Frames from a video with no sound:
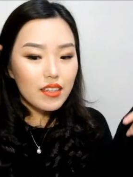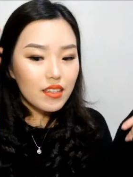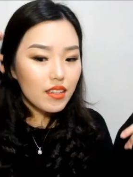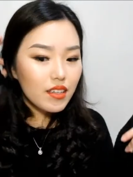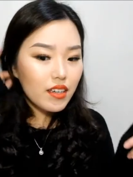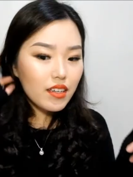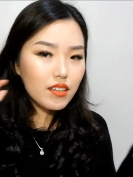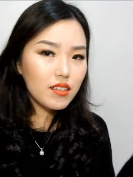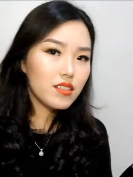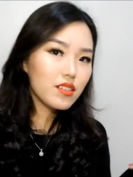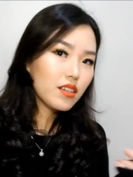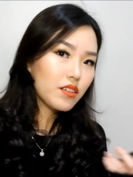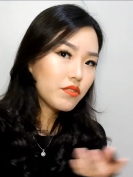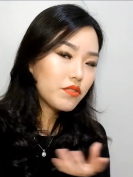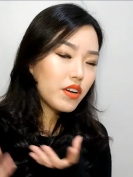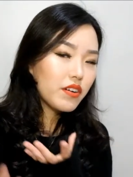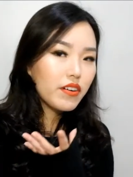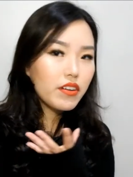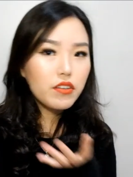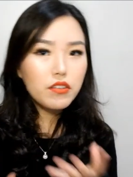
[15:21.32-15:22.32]
think it is a
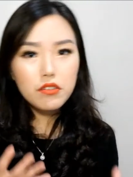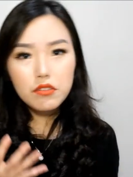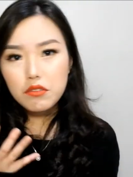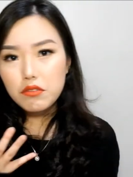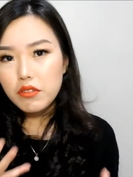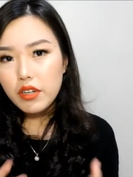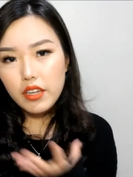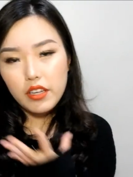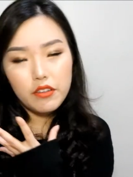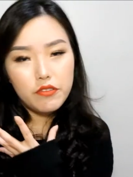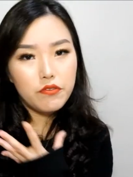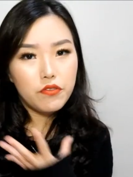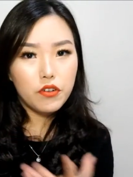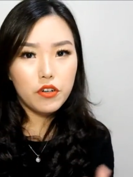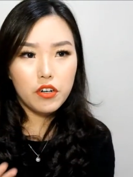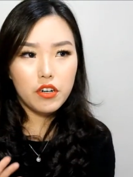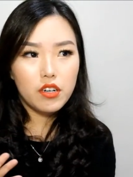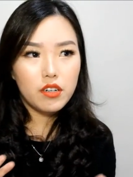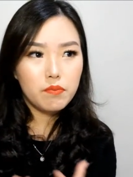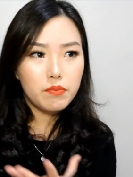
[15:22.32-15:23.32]
very good way
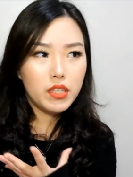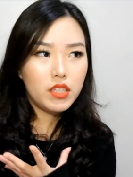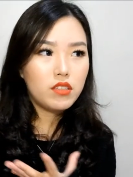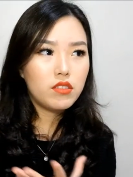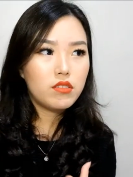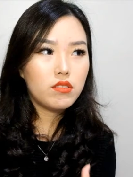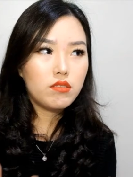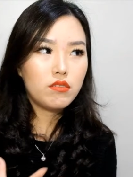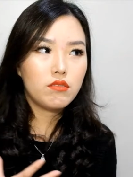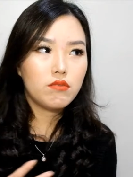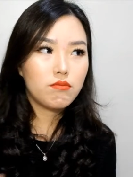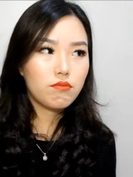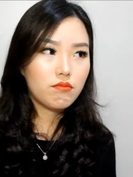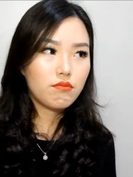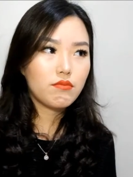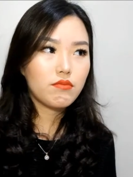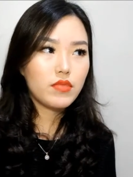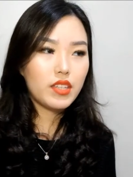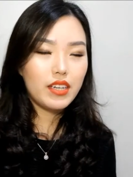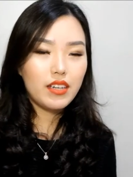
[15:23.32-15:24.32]
for me to,
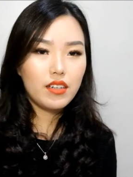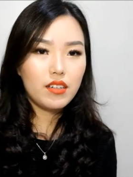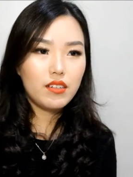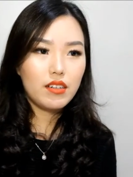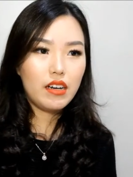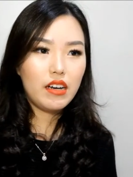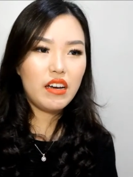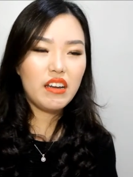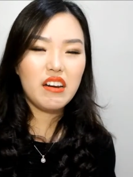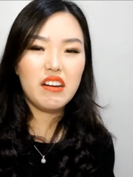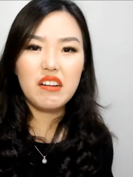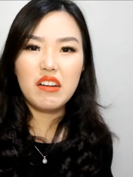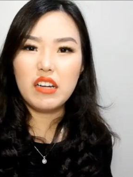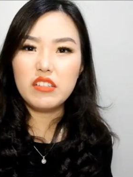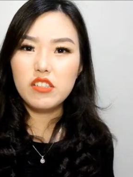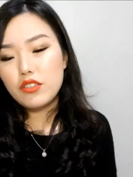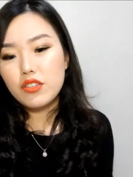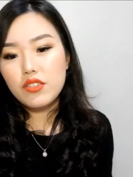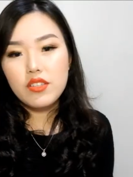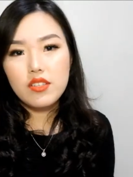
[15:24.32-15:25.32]
I don't know,
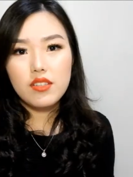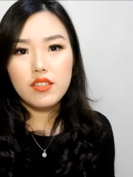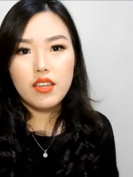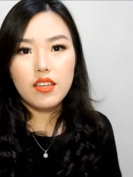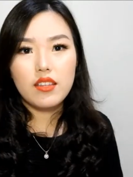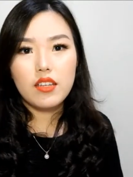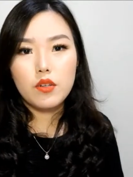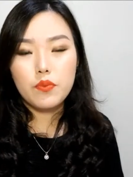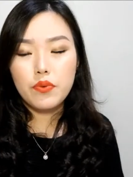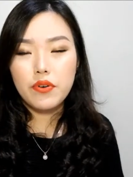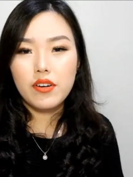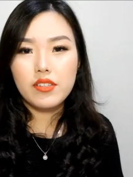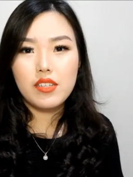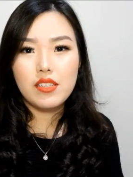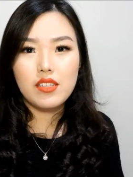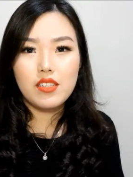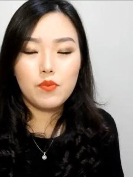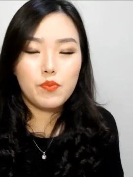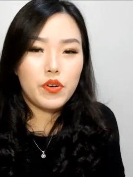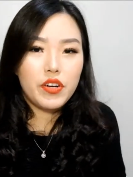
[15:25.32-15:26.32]
I just think that the
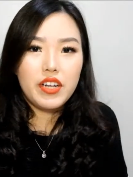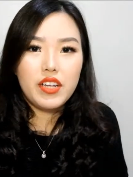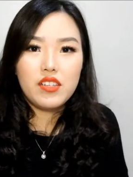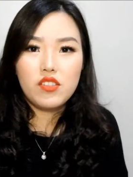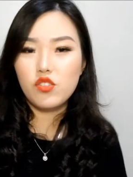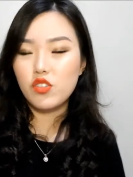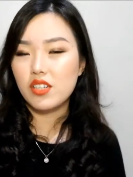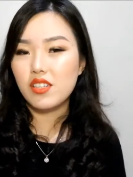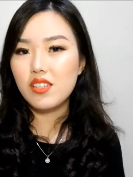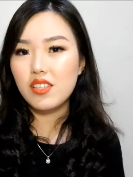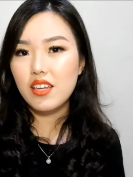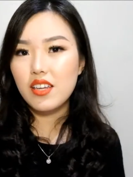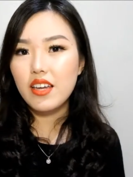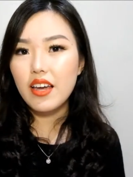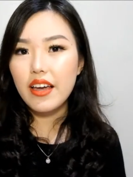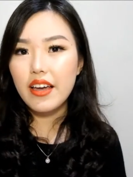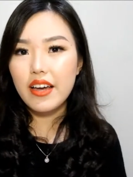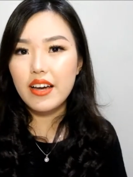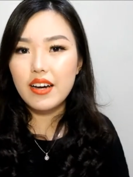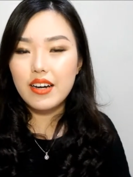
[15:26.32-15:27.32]
process is pretty interesting,
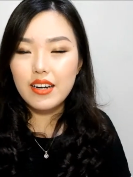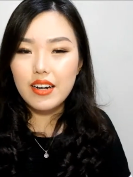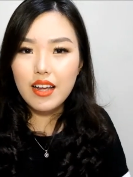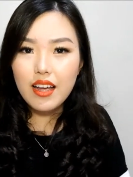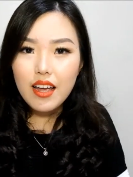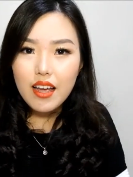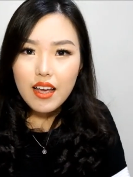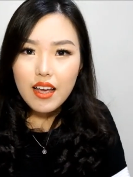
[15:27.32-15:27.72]
and